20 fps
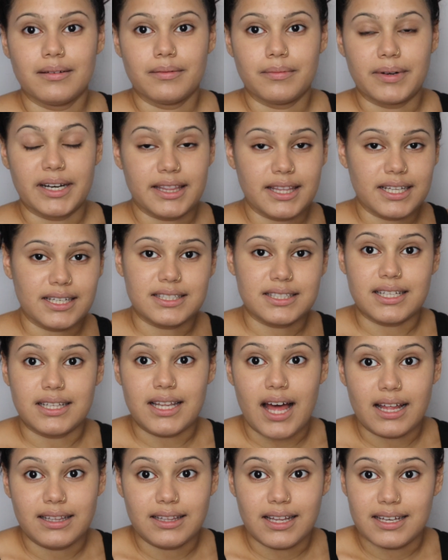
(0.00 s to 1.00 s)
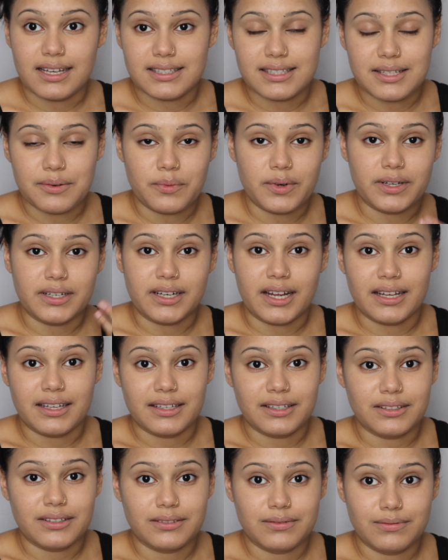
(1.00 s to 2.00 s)
but I think it's a lot less than what
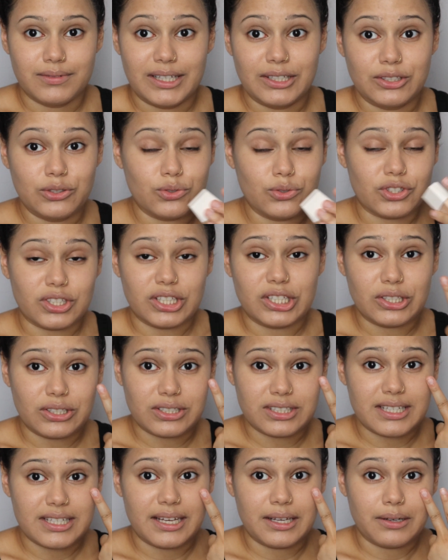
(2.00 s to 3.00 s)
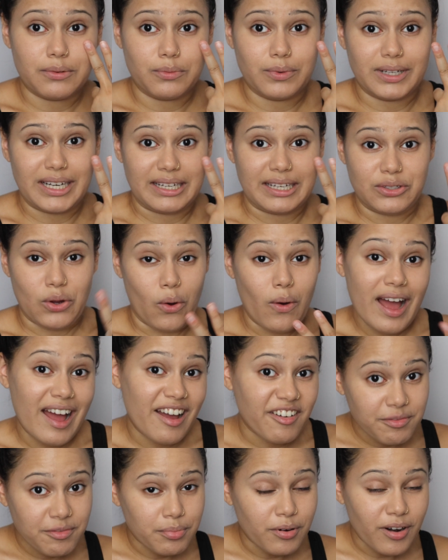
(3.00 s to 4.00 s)
it usually looks like when I don't
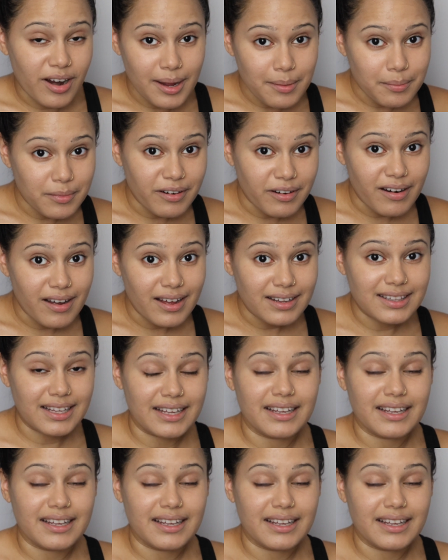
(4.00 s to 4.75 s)
have primer on.